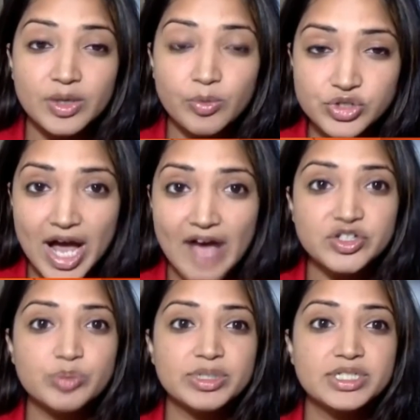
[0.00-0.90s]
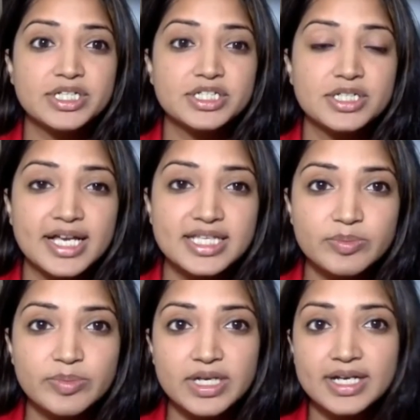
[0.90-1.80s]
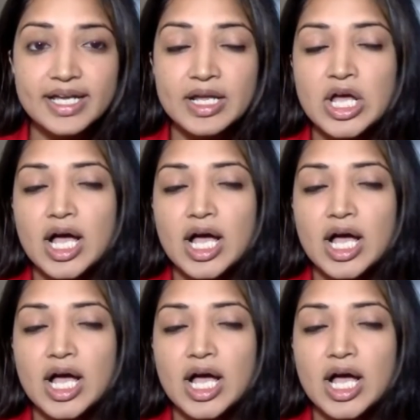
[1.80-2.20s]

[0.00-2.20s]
We drafted a petition. I submitted it,